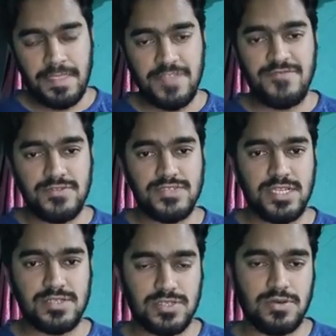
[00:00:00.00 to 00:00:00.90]
in
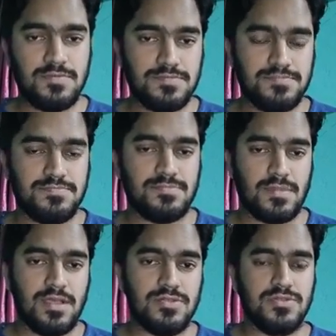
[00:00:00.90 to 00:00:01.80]
future. So
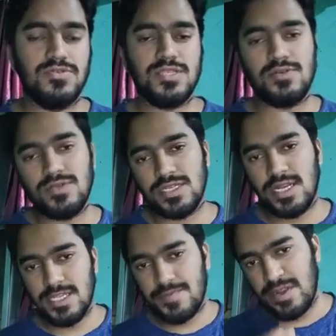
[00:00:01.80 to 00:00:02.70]
those are
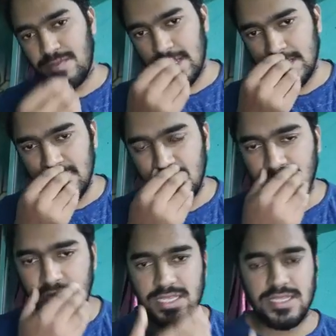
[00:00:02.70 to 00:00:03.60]
considered as pre-malignant
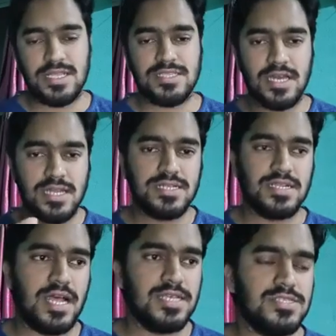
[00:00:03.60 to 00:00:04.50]
tumors. And the third
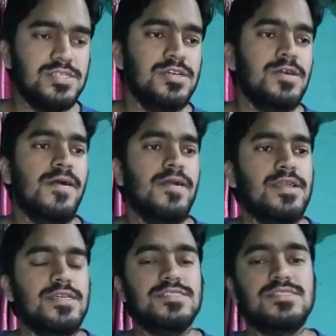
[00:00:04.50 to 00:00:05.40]
class
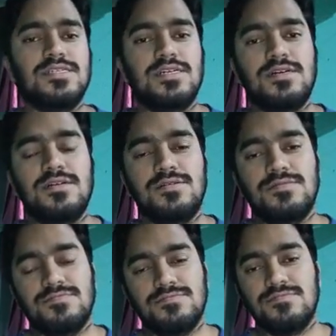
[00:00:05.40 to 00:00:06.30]
is the
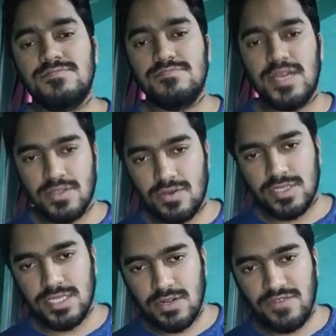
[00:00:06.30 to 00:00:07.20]
main
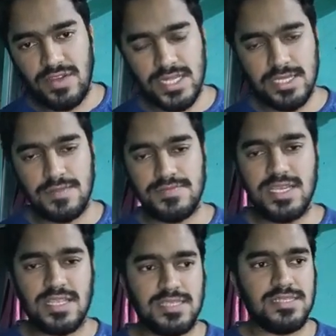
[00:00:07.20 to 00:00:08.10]
concern of our
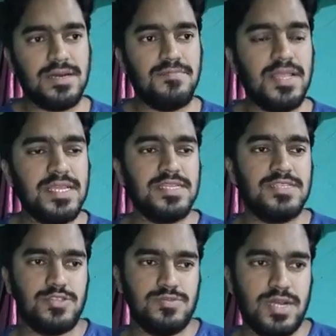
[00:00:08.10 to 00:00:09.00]
subject, is the
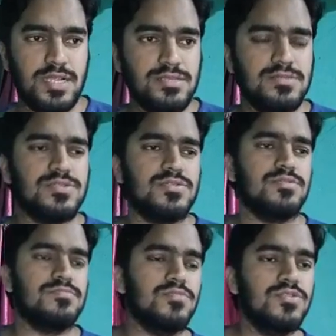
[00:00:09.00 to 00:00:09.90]
malignant tumor.
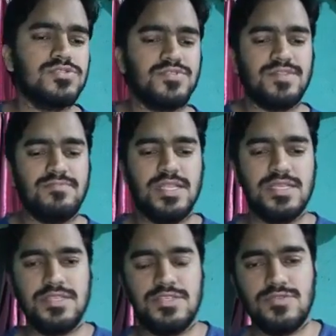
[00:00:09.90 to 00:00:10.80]
So most of the
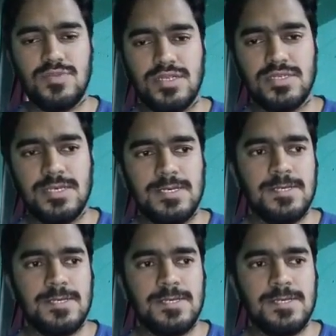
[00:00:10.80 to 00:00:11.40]
malignant tumors